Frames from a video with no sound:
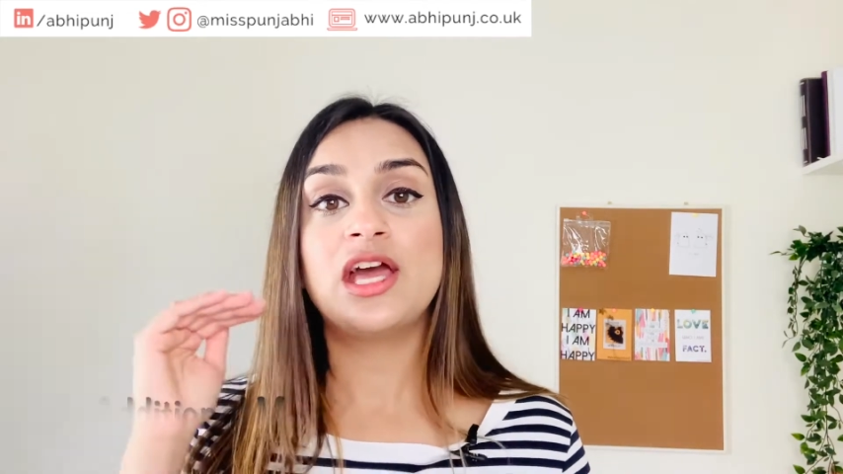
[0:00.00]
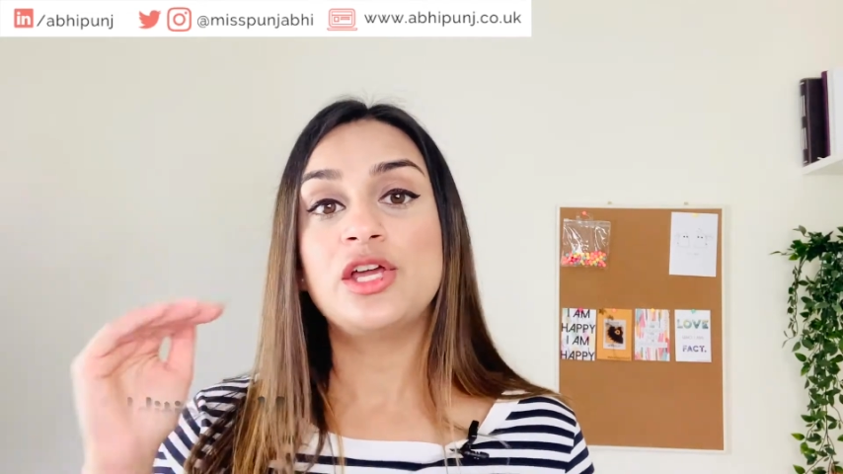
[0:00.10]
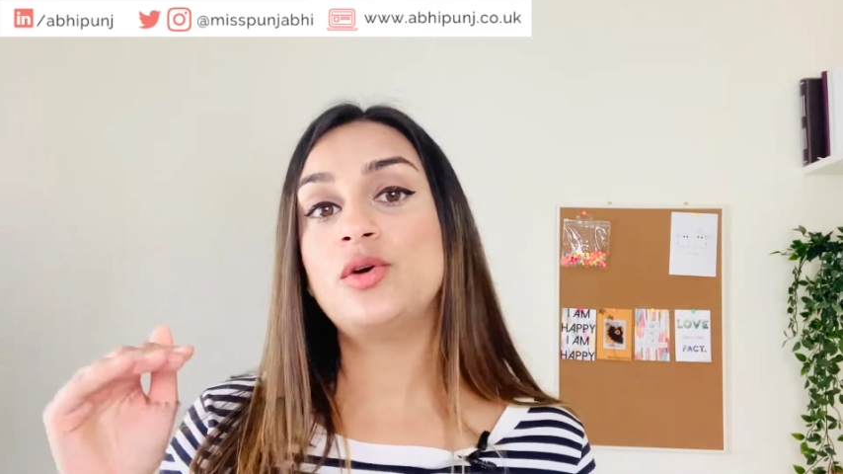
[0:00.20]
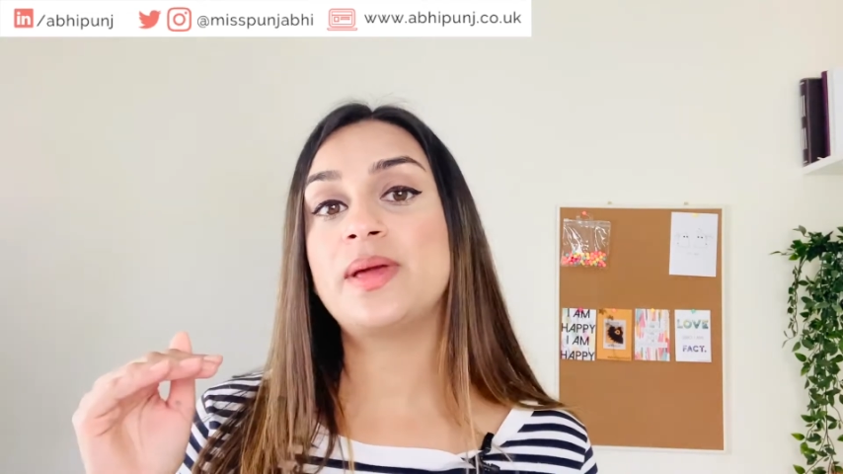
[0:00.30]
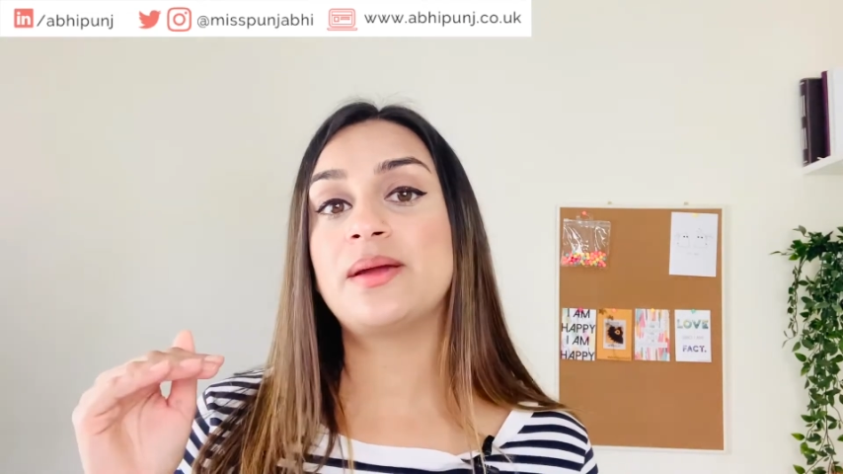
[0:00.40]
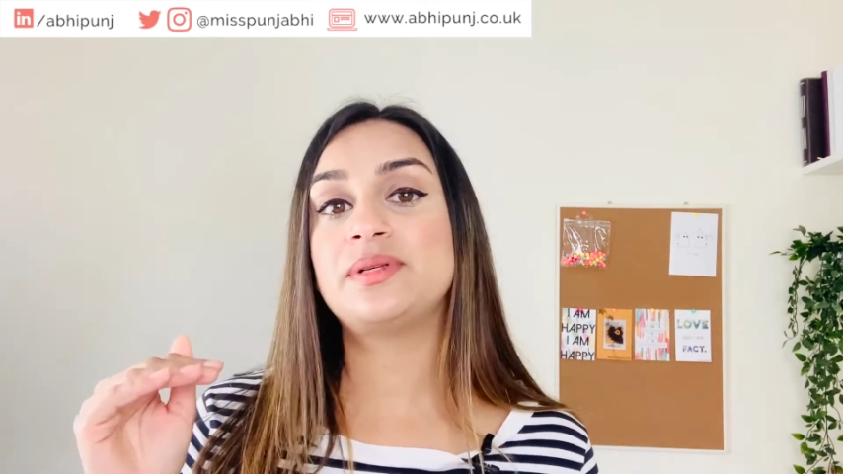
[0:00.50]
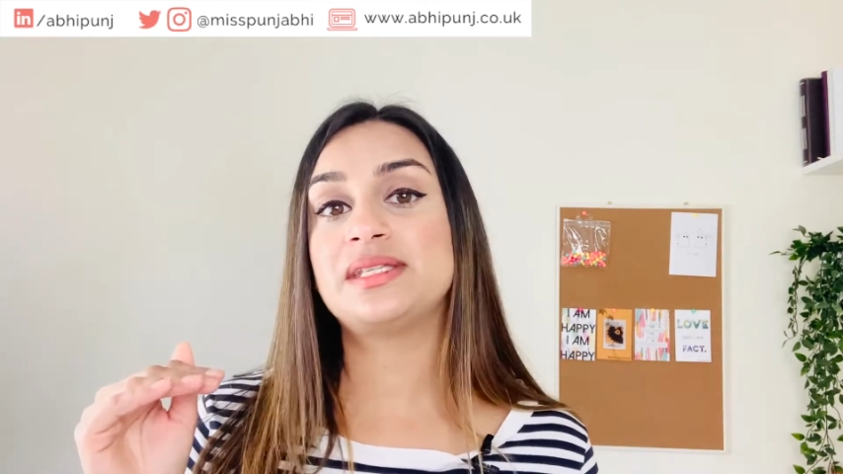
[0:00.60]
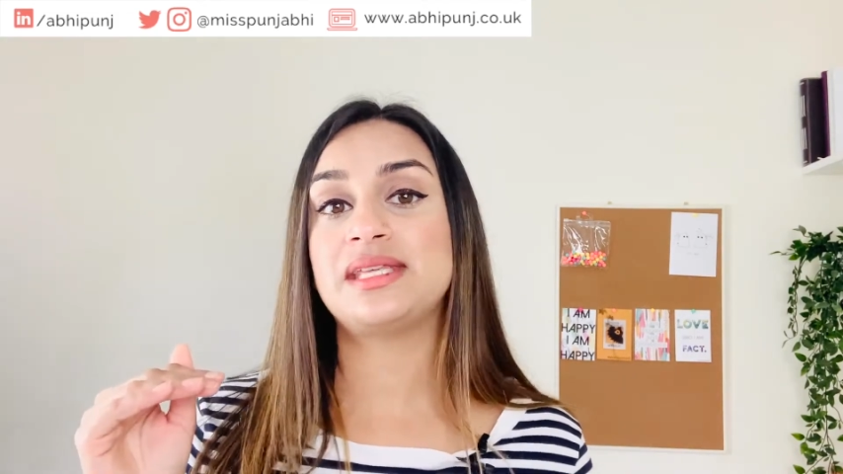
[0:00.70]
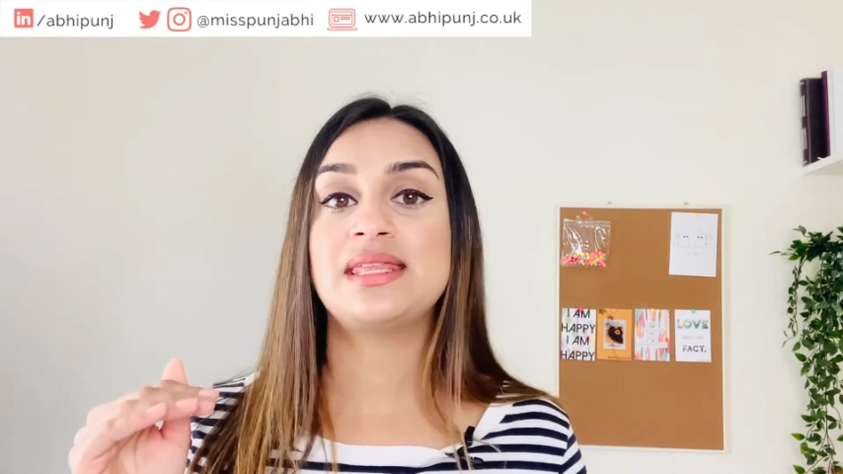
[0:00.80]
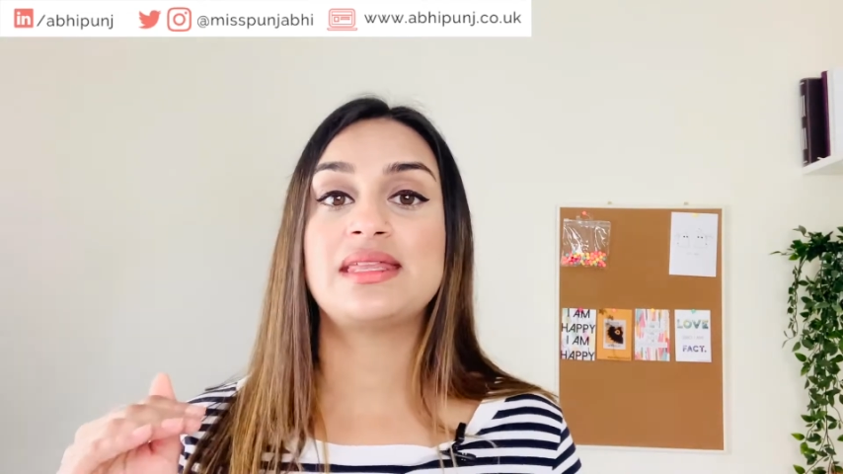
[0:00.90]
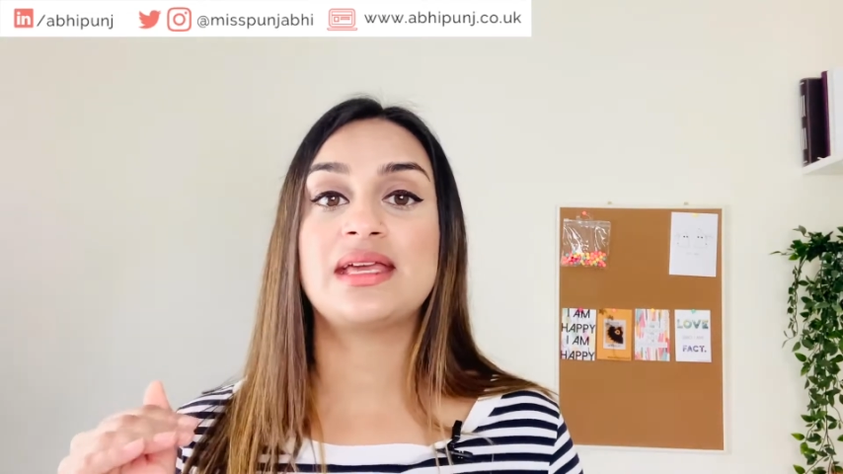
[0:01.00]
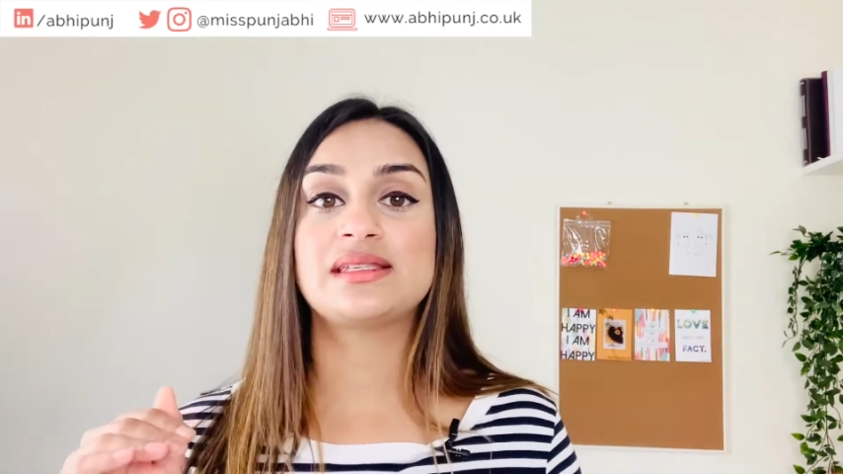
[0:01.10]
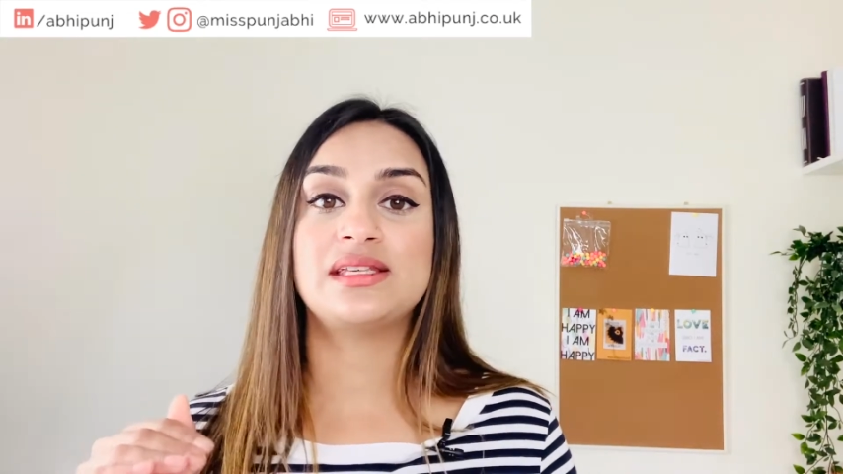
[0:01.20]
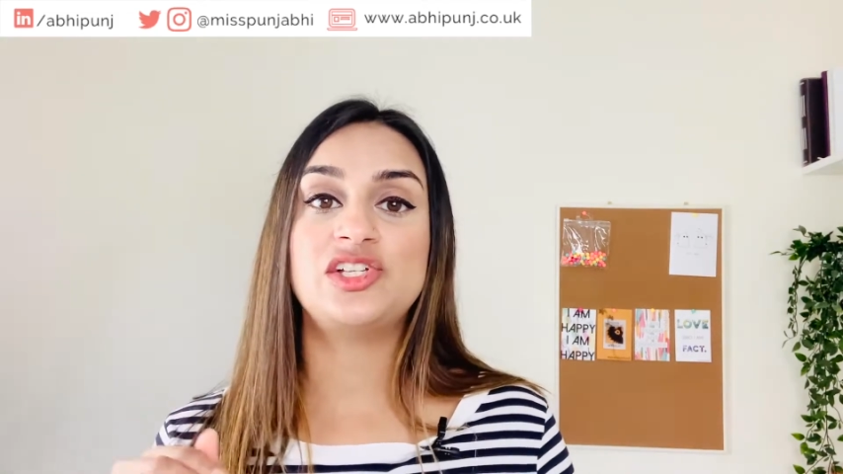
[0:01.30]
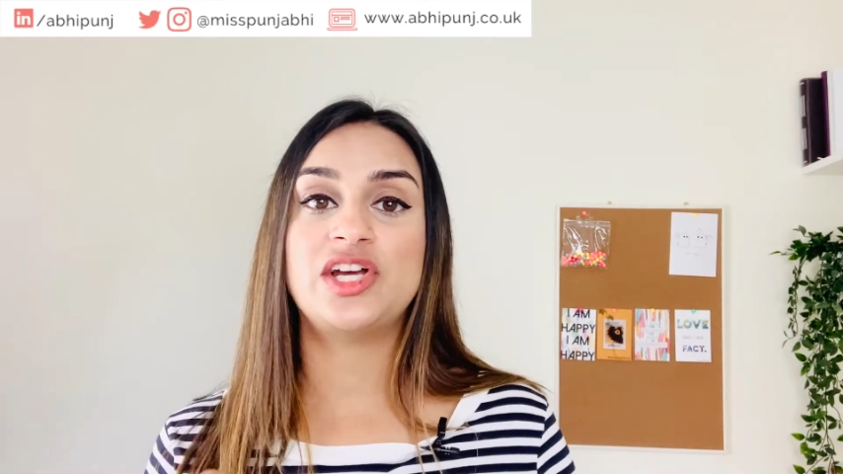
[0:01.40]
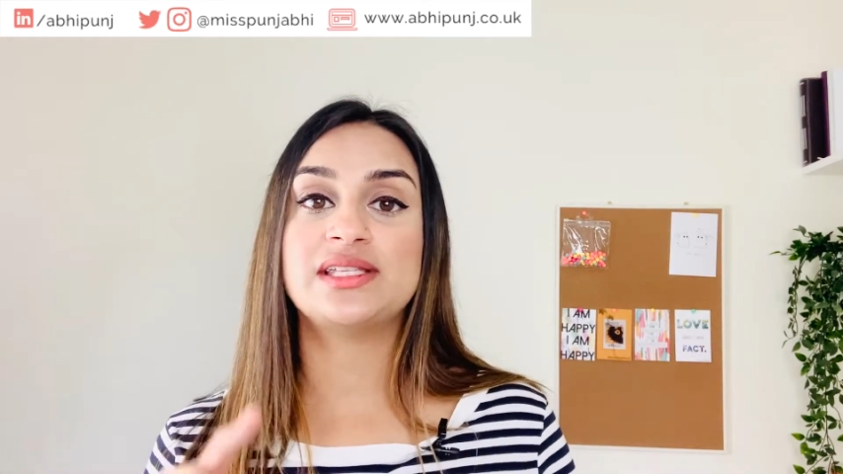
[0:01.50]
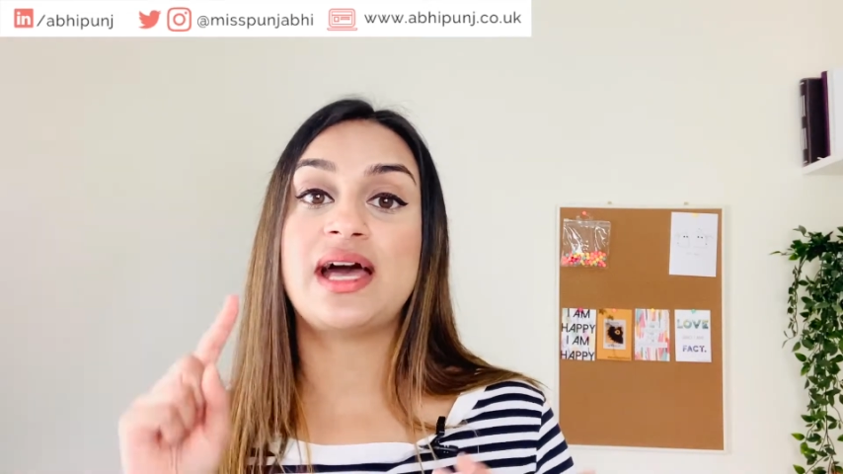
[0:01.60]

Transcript: you'll be able to see things such as